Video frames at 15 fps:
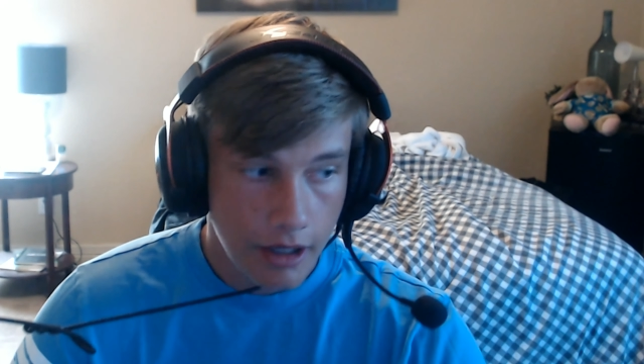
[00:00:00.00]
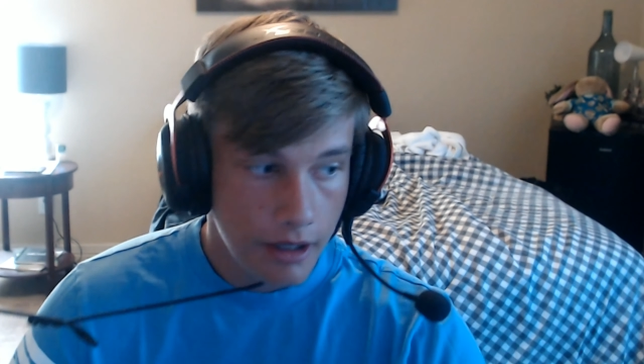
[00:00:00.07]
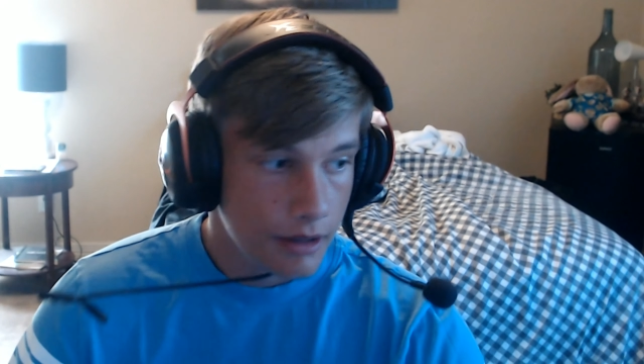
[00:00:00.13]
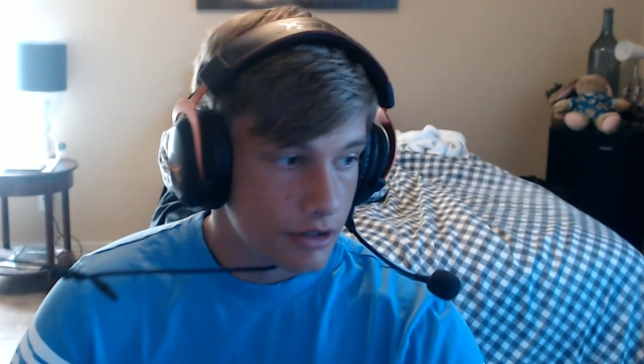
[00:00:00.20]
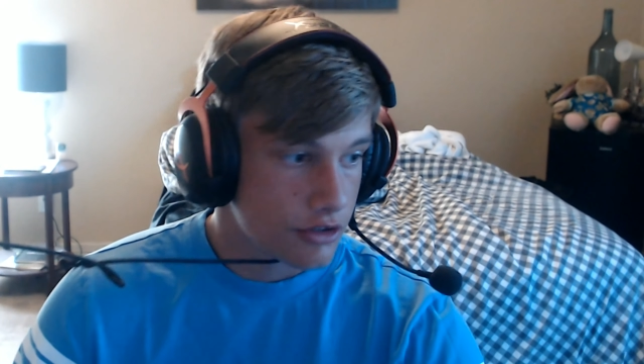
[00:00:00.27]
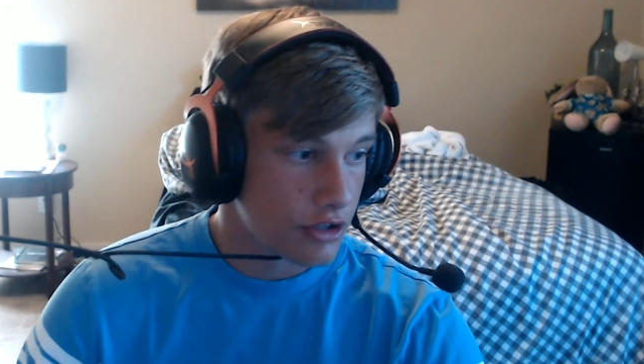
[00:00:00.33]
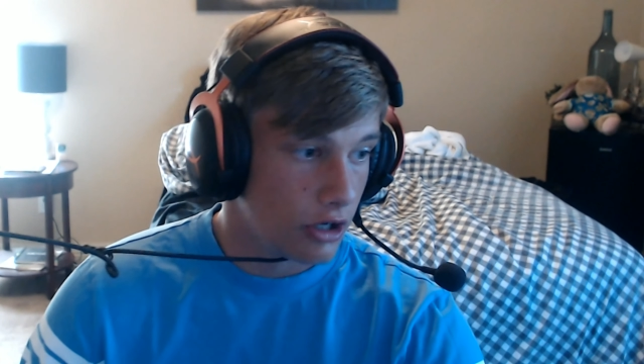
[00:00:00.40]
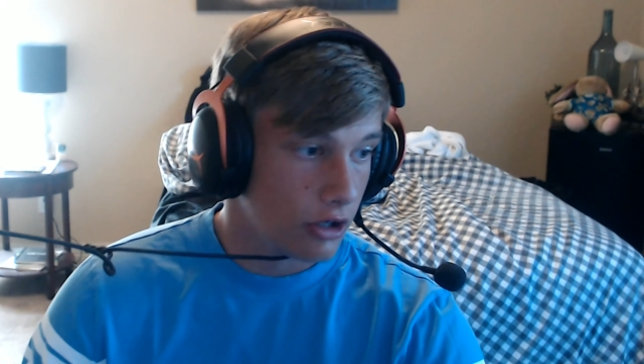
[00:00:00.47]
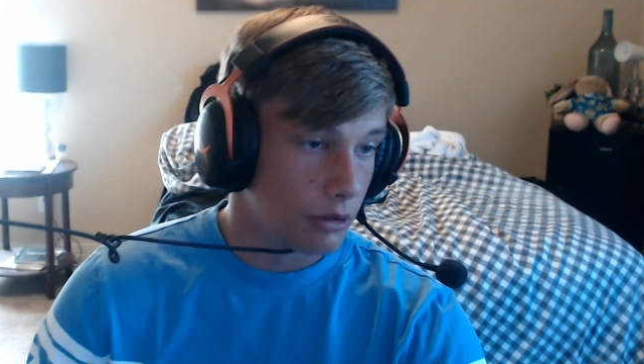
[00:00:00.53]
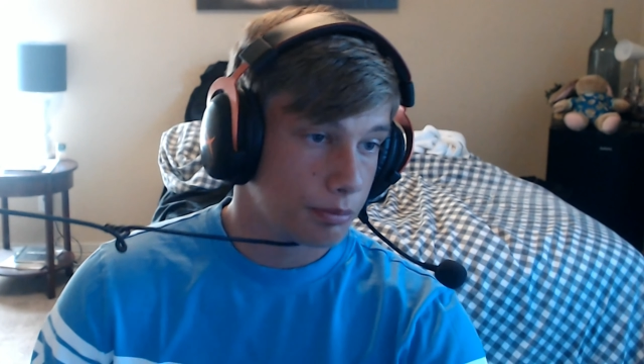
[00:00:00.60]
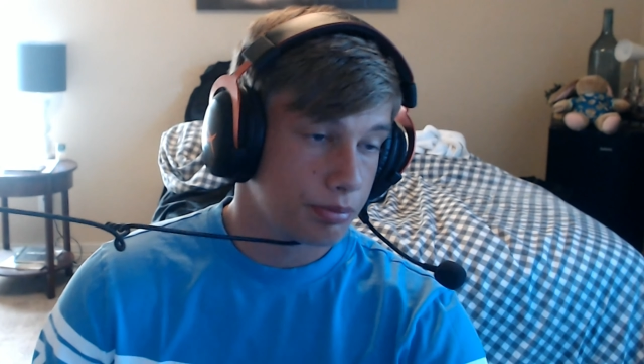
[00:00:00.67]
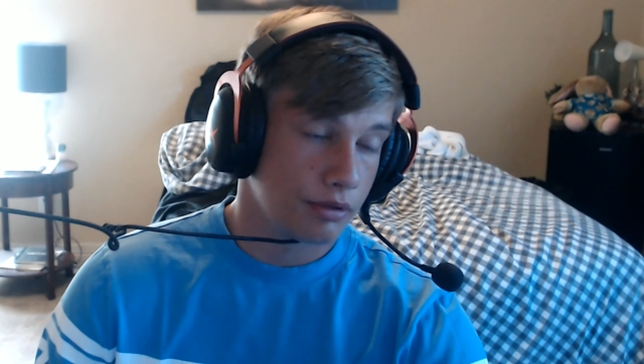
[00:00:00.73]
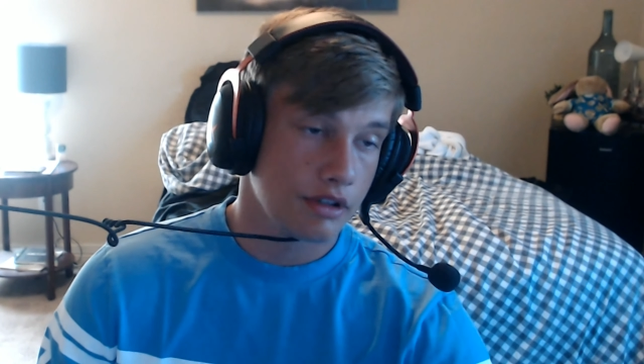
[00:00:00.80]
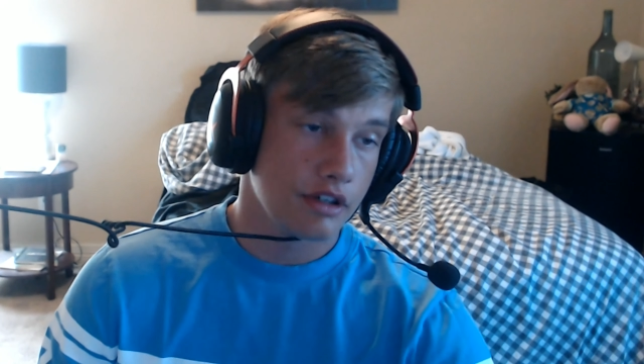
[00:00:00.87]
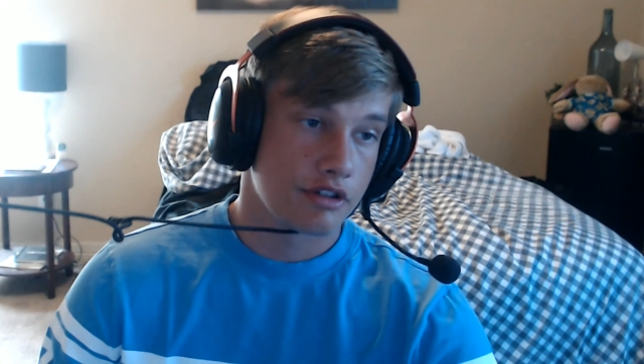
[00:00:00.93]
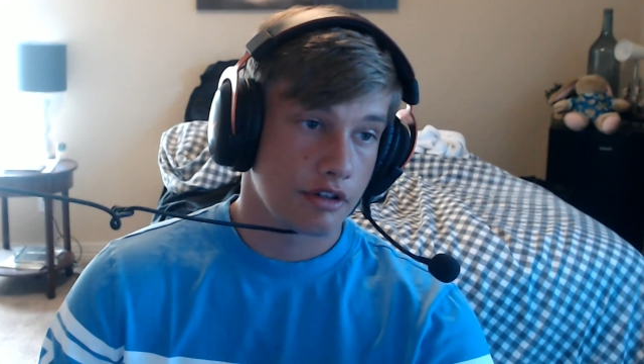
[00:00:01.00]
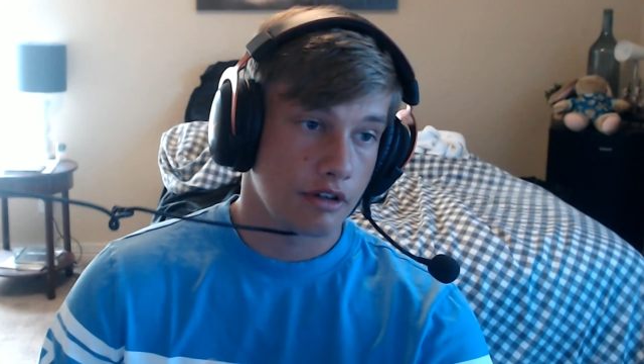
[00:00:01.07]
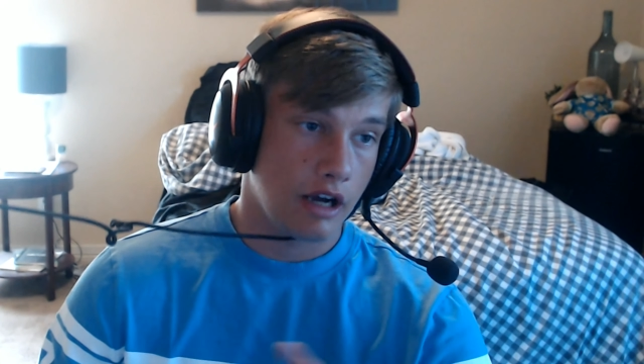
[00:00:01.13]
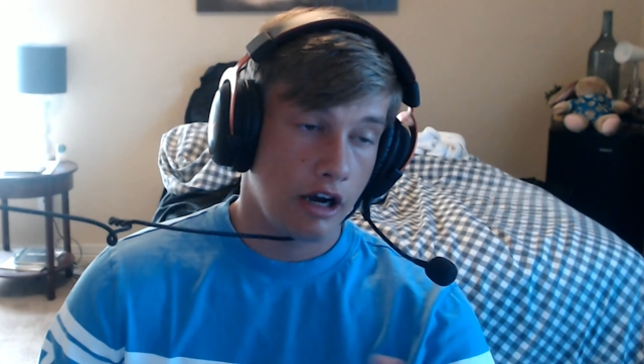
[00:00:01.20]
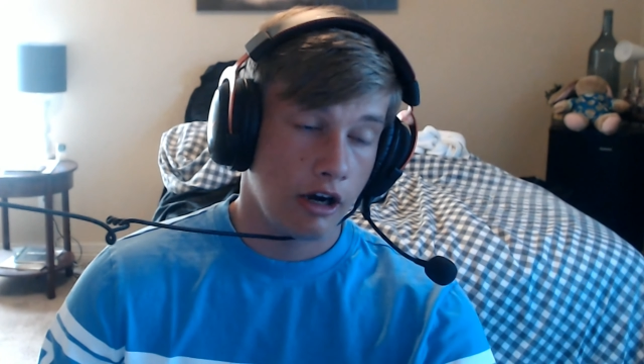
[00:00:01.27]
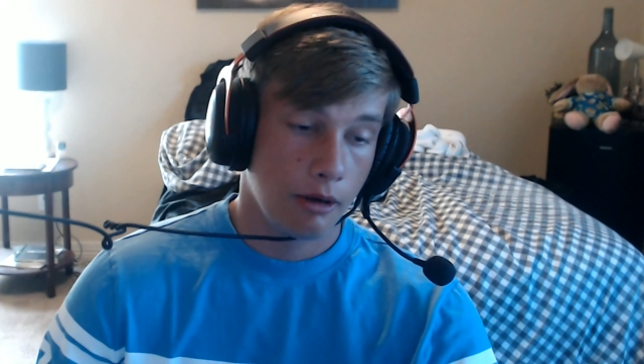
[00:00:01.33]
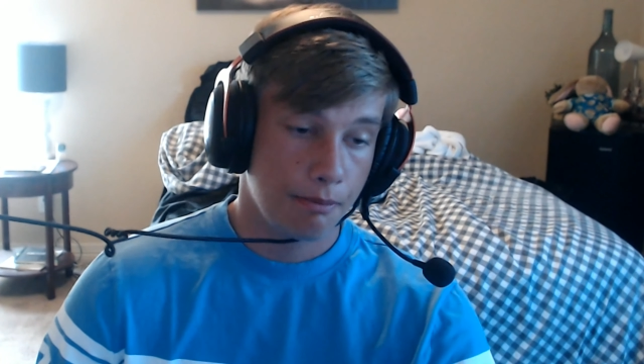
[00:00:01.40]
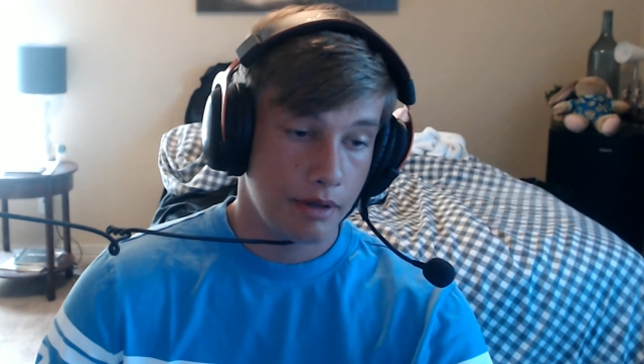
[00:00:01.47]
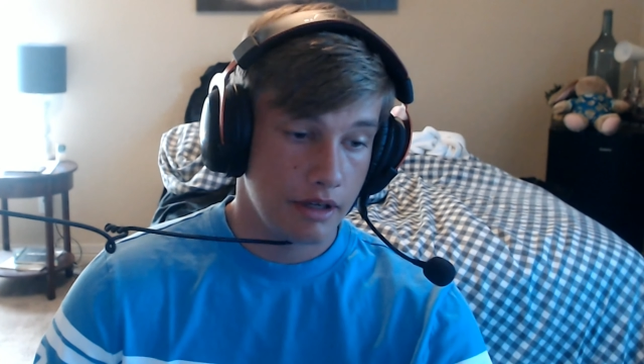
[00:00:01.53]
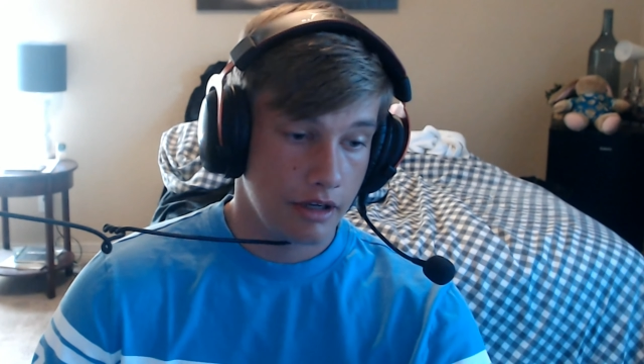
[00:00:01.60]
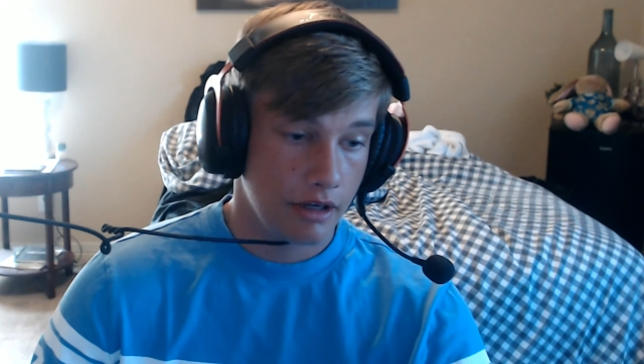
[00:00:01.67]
So, please help him